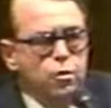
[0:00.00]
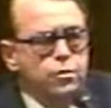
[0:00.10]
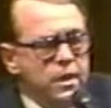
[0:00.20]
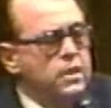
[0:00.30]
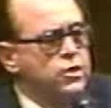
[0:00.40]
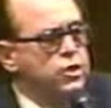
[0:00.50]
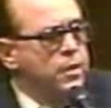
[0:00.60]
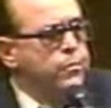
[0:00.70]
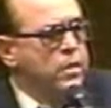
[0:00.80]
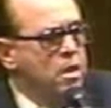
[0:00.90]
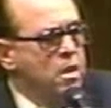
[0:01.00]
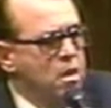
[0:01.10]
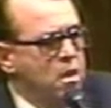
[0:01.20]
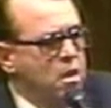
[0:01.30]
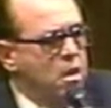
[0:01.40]
know this.
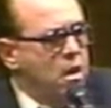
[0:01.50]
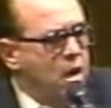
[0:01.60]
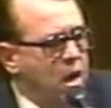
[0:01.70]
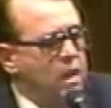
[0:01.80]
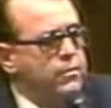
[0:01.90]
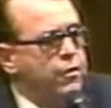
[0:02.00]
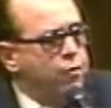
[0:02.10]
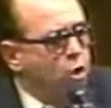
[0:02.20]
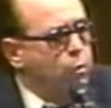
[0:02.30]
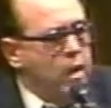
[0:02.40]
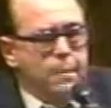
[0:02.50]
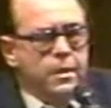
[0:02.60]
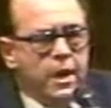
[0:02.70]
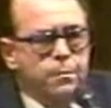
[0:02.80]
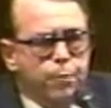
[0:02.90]
I never thought when I
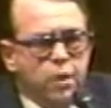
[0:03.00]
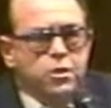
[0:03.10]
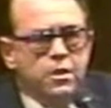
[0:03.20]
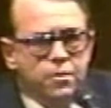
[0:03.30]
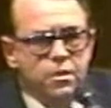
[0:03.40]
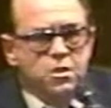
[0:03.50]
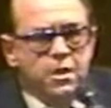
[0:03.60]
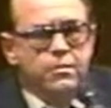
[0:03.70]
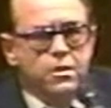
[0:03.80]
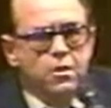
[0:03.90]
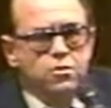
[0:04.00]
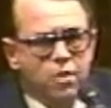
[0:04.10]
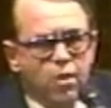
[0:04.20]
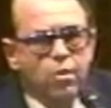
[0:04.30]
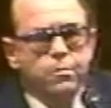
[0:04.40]
began preaching 37 years
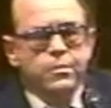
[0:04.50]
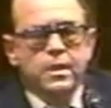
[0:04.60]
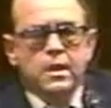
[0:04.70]
ago,